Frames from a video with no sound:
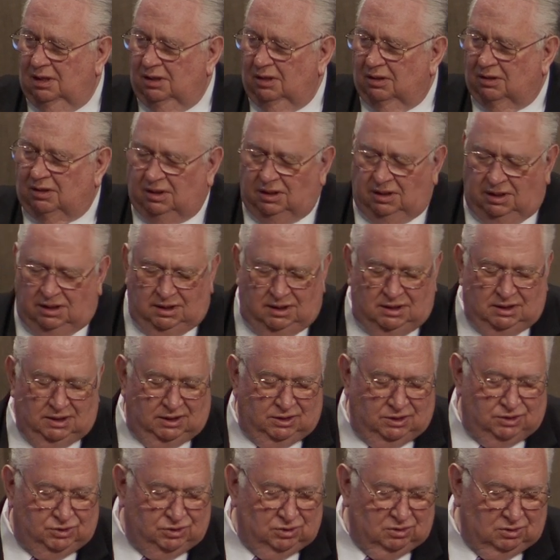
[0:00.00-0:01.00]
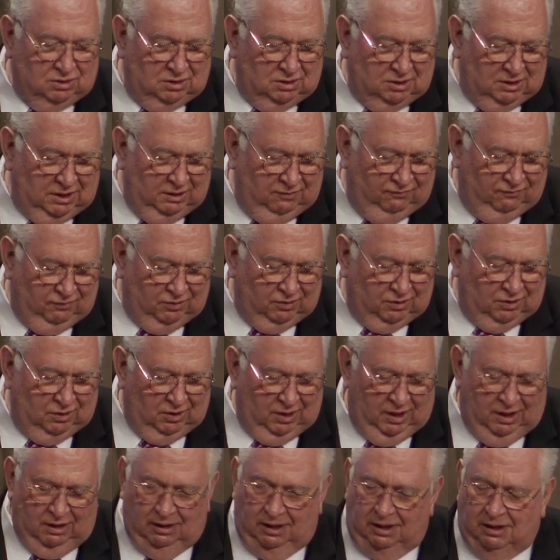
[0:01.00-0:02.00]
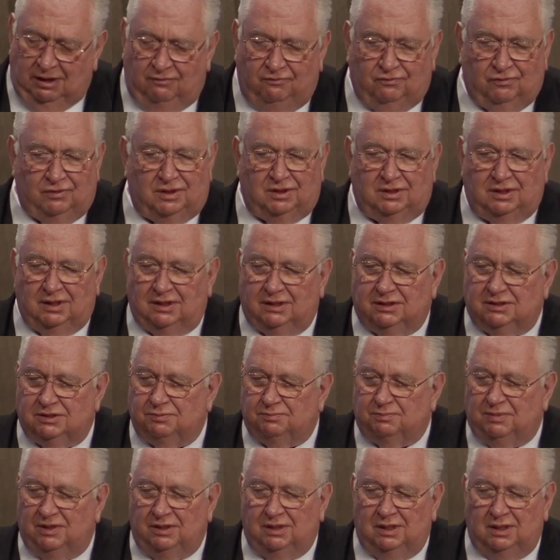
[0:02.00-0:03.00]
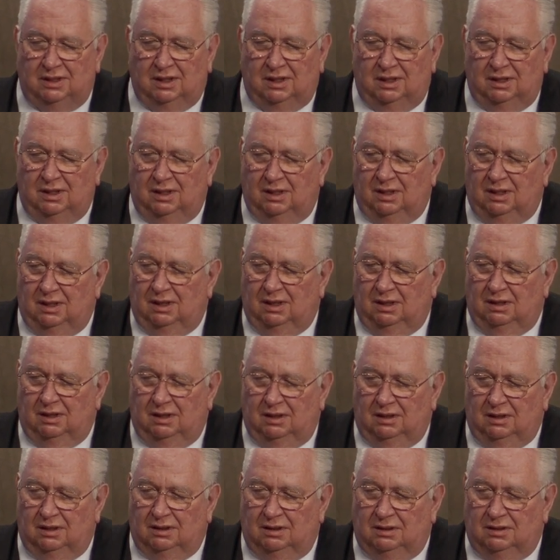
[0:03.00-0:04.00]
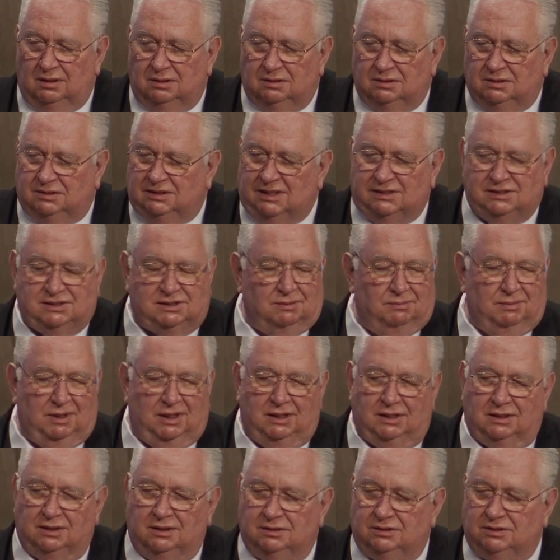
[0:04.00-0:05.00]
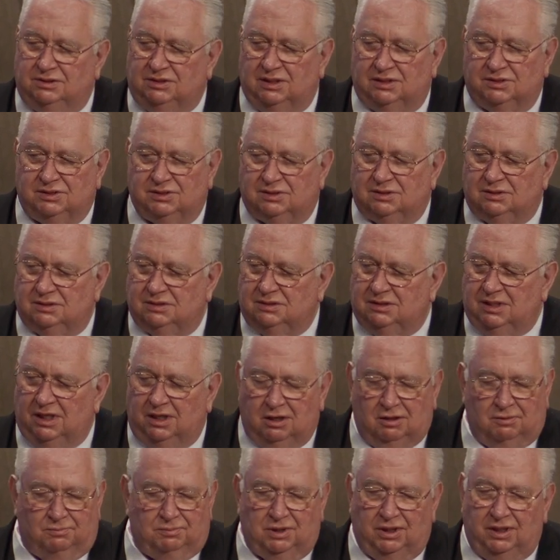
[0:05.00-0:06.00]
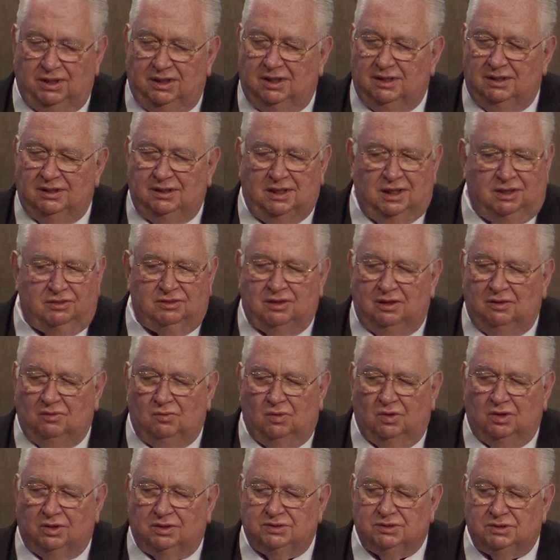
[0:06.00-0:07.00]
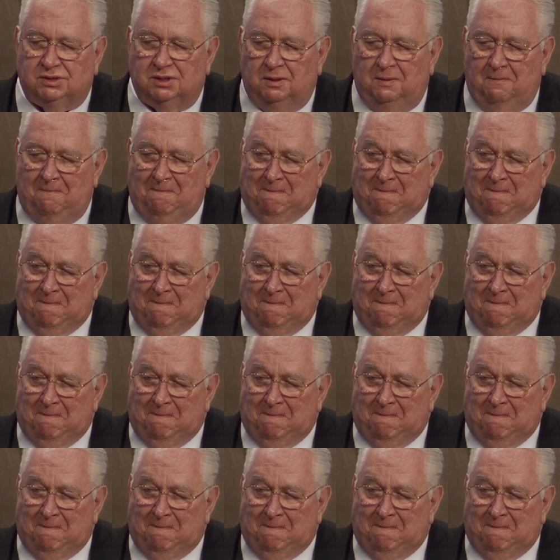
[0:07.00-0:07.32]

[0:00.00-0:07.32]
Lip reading: Your kidneys, your liver, your everything has been decimated, just terribly. Nothing works.